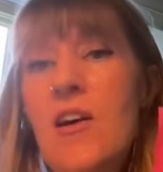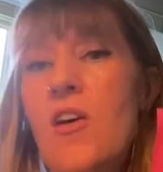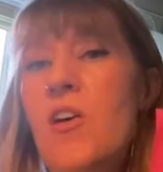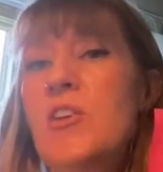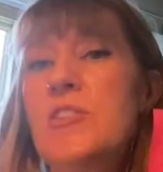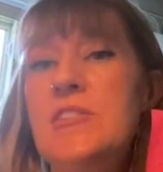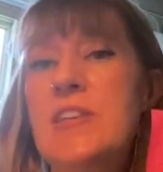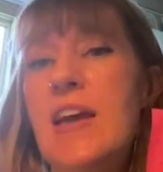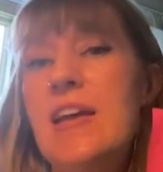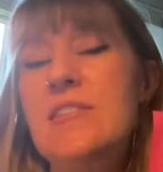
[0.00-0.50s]
all
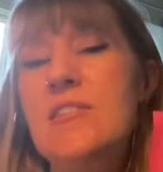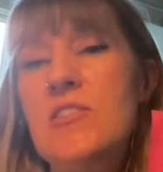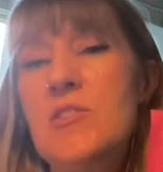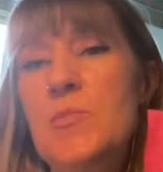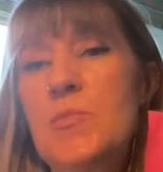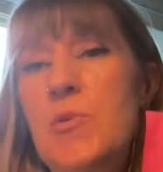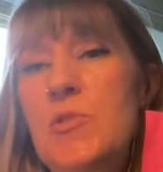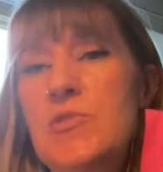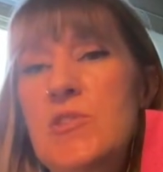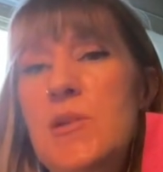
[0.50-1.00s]
text is
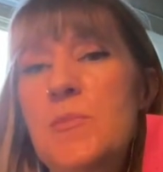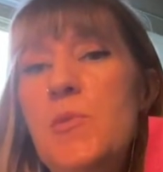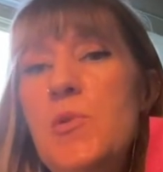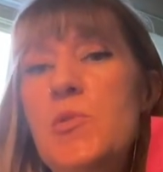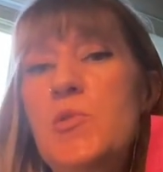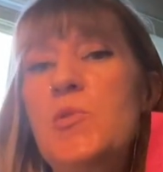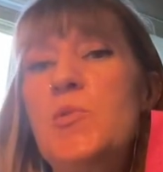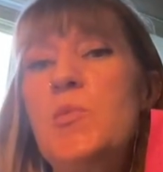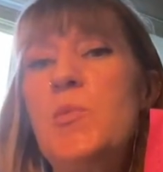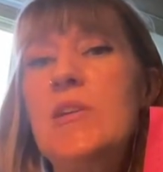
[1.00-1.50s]

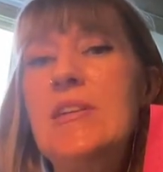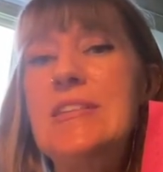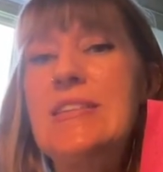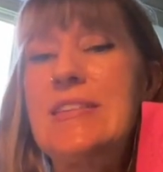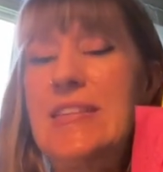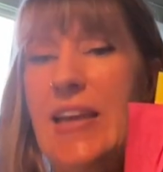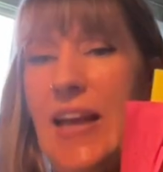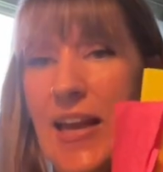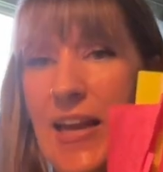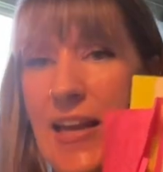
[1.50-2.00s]
multimodal, what he's
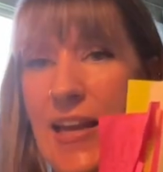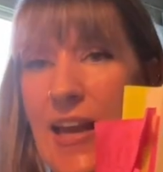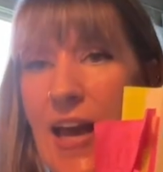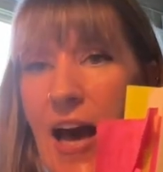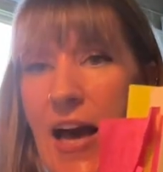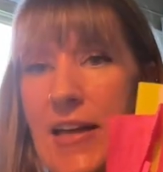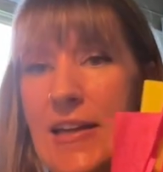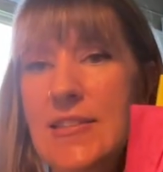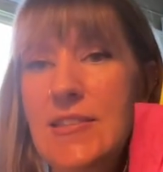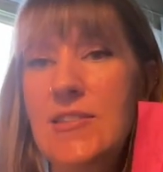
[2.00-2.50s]
getting
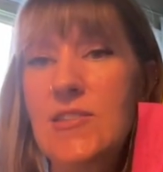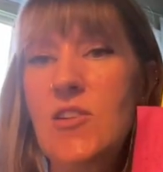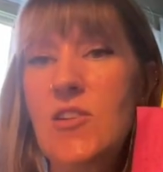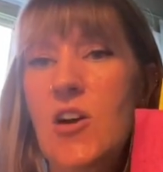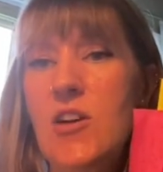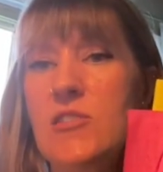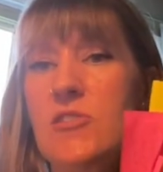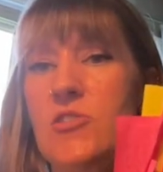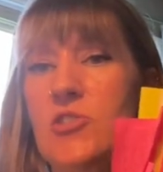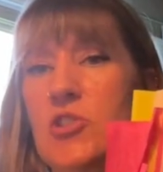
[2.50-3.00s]
at is
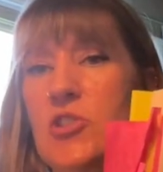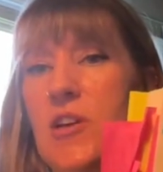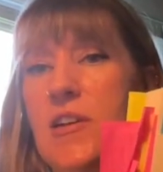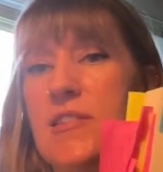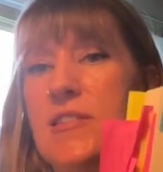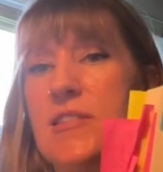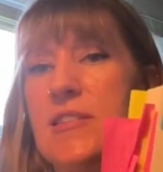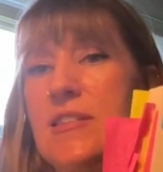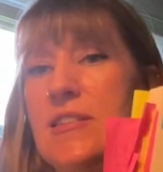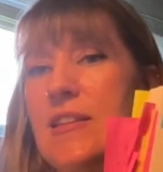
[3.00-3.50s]
not
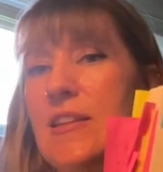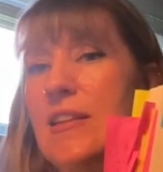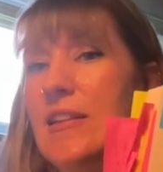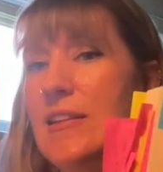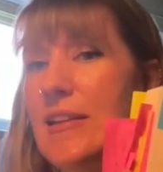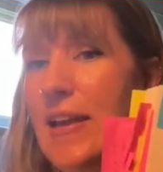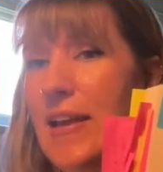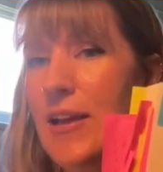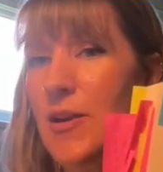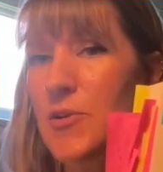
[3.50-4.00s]
just the
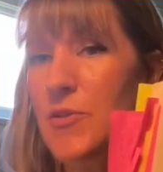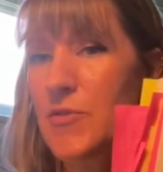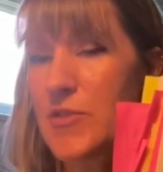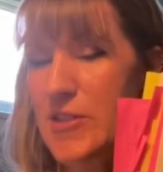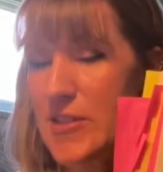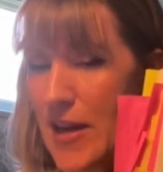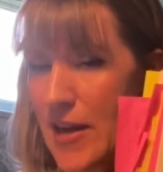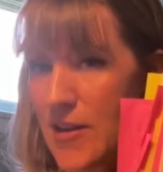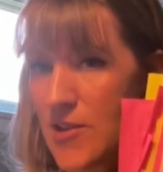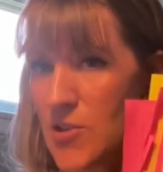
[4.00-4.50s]
layout of the
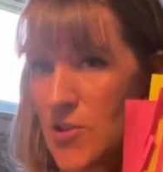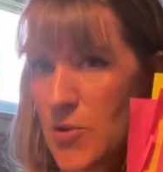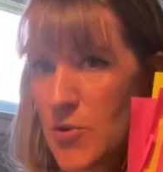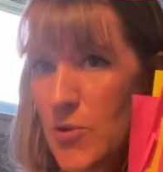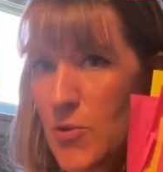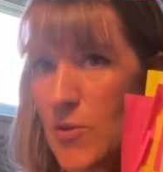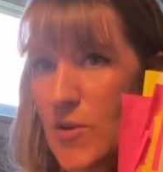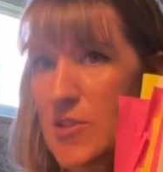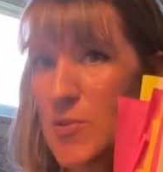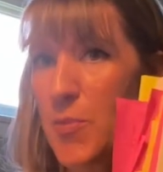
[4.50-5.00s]
text, although
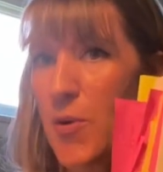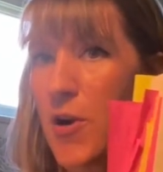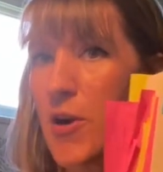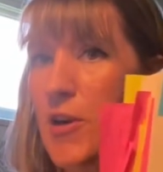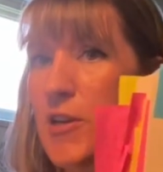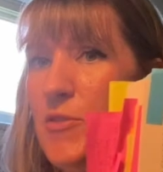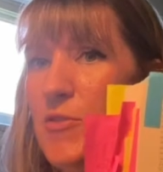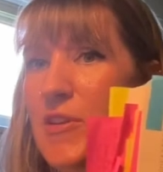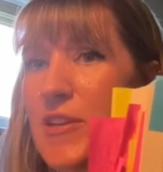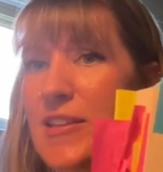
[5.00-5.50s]
that's a
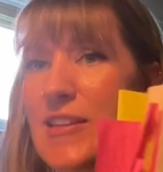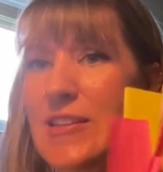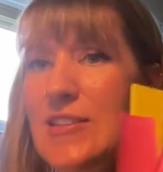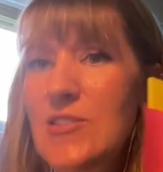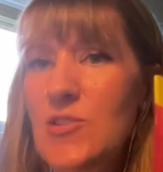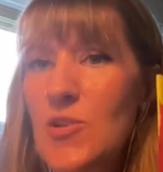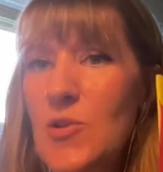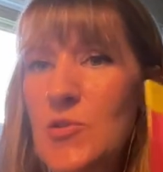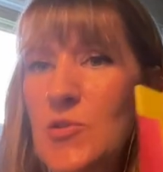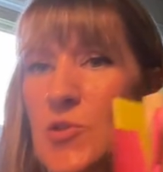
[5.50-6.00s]
part of it, then
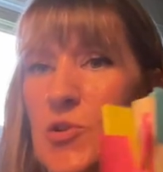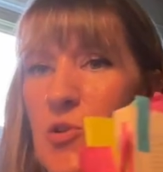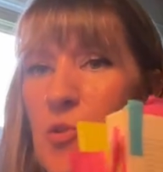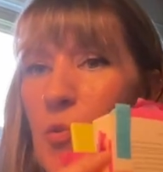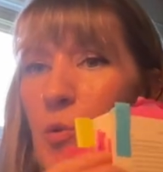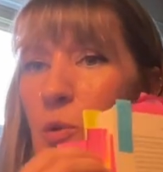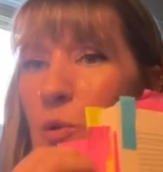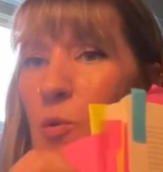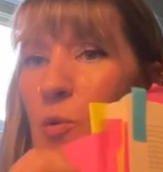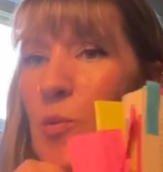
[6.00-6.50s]
it's also
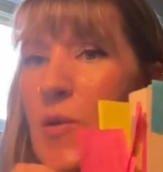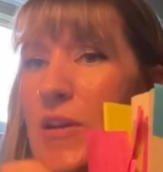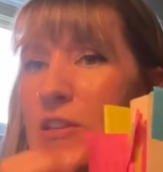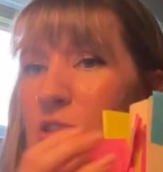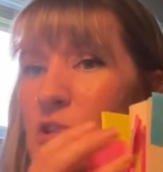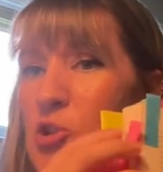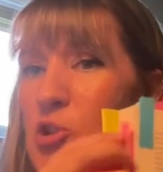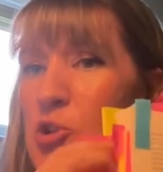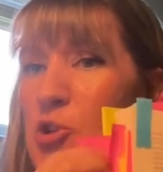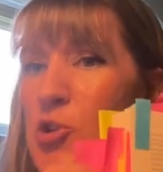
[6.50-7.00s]
what do we
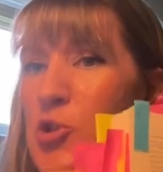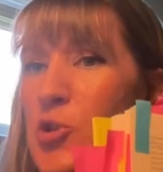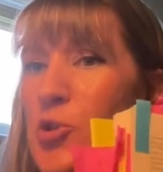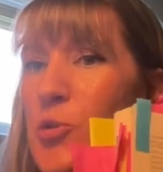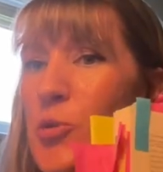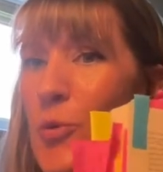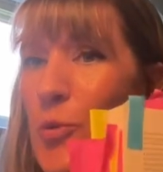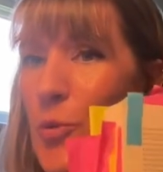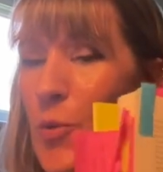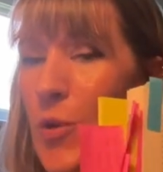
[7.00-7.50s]

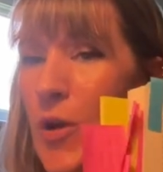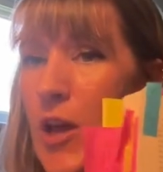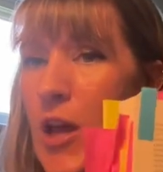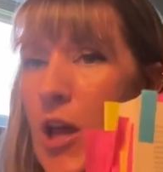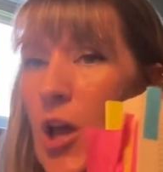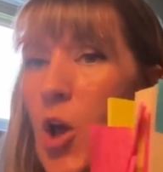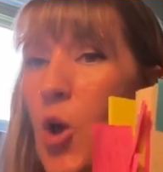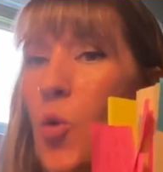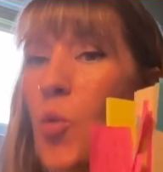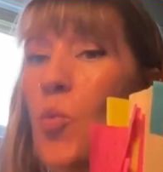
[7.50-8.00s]
do
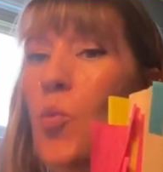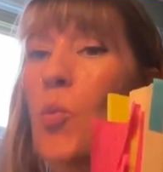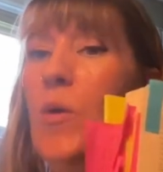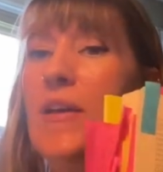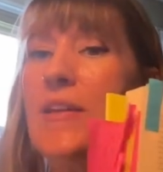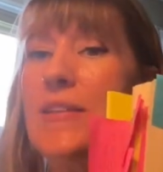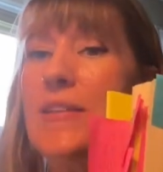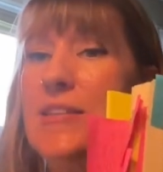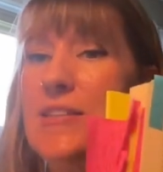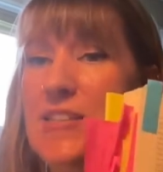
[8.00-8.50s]

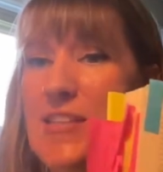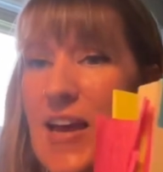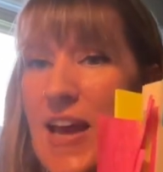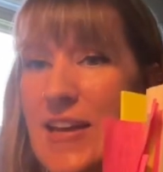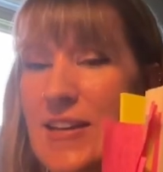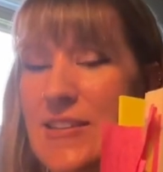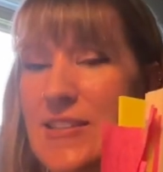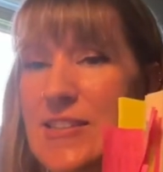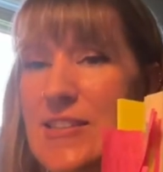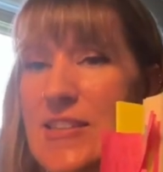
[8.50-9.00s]
with
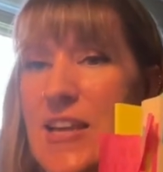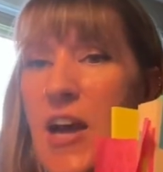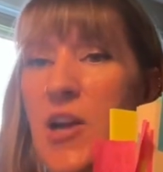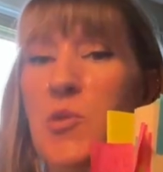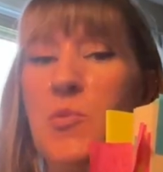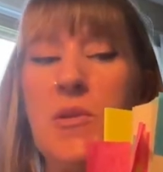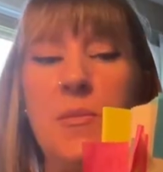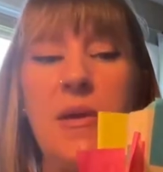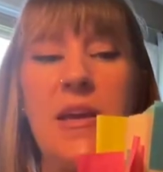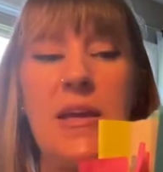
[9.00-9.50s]
text? How do
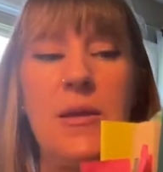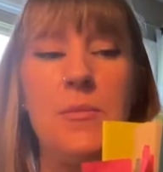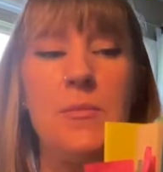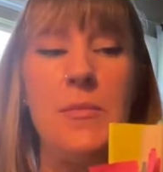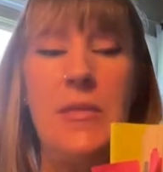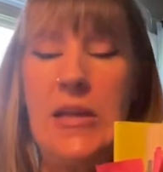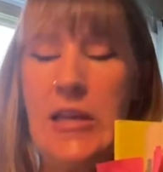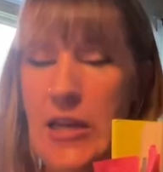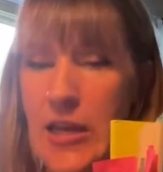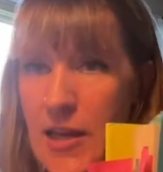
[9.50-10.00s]
we make
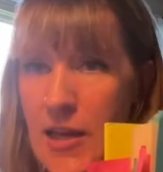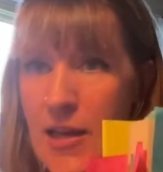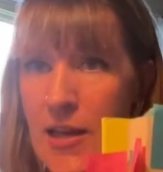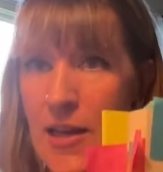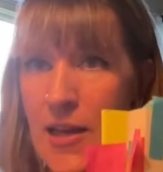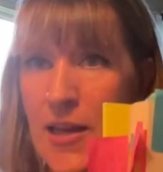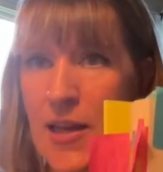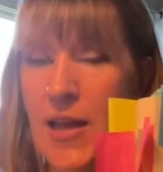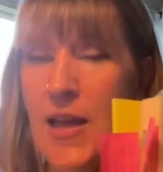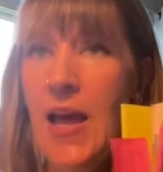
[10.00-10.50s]
meaning?
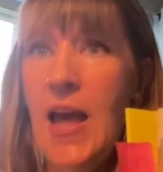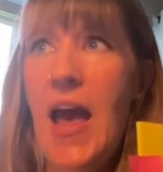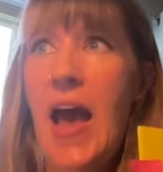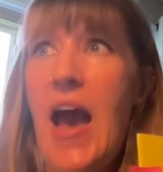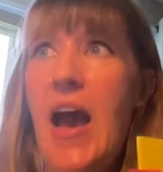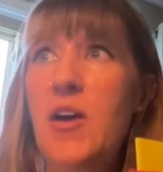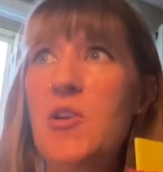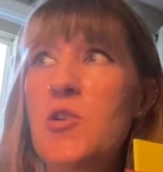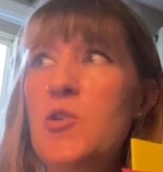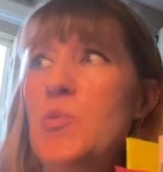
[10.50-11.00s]

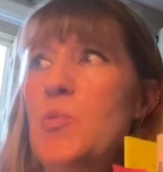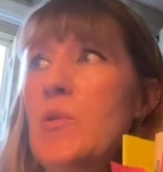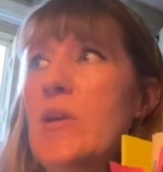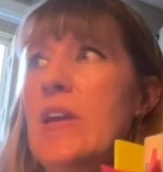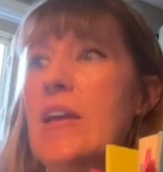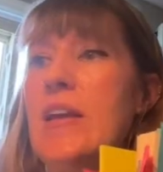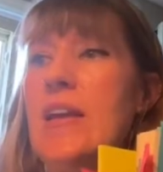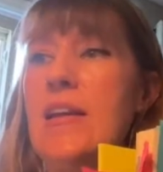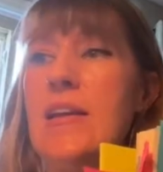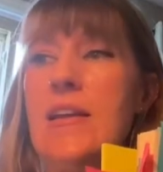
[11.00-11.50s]
How do
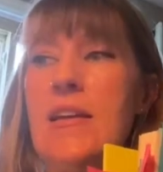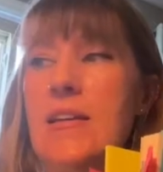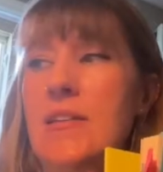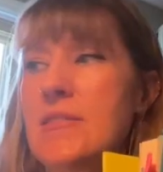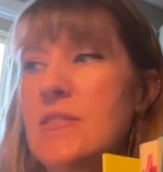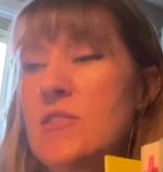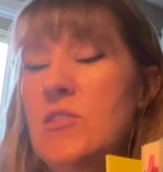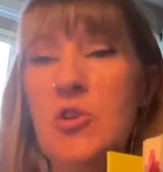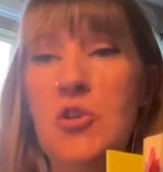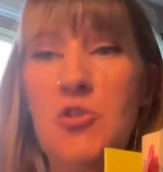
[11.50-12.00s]
we
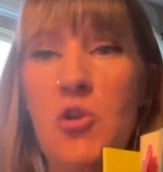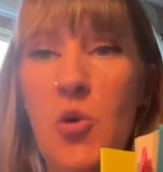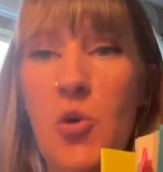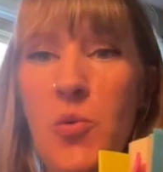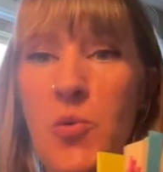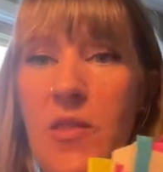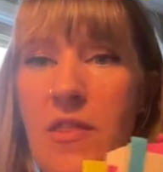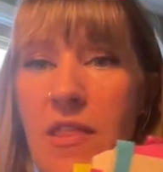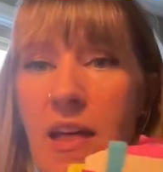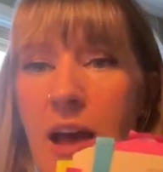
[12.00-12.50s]

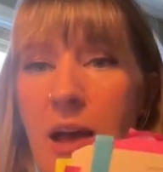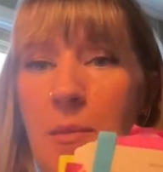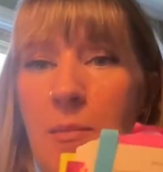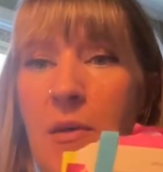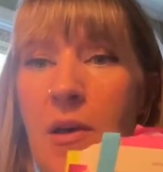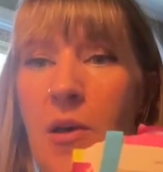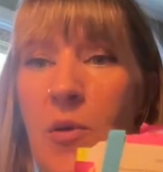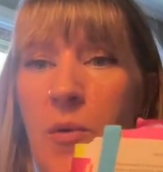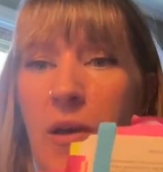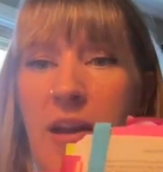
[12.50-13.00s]
note them?
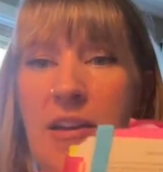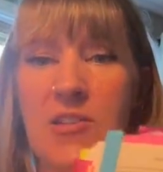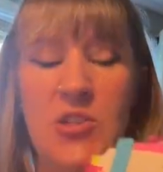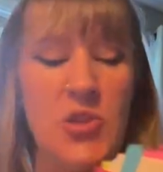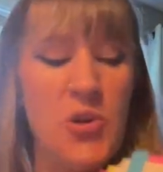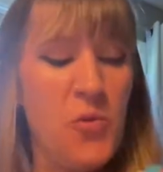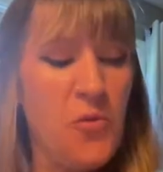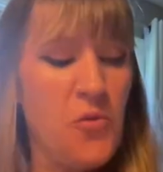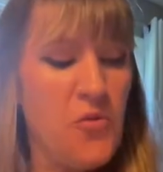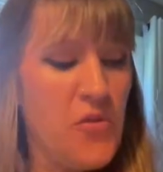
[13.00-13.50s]
Okay,
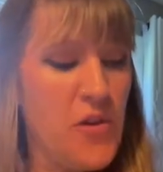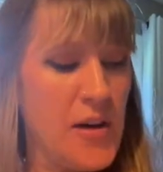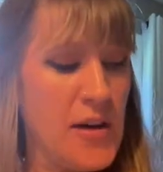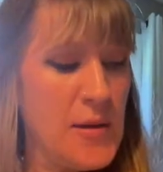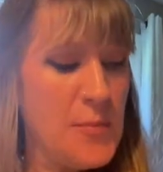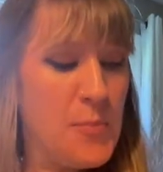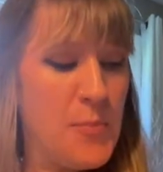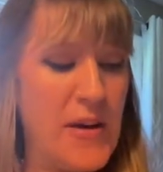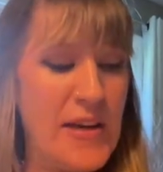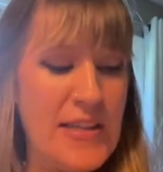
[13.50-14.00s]
so very
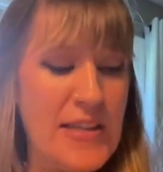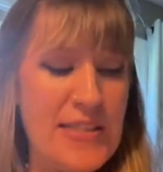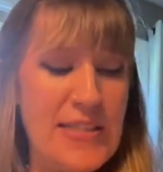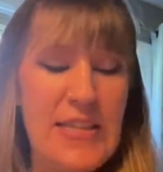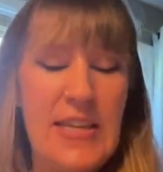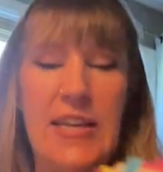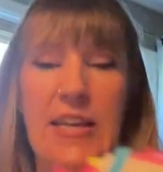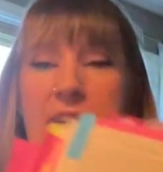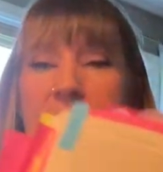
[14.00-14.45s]
basic,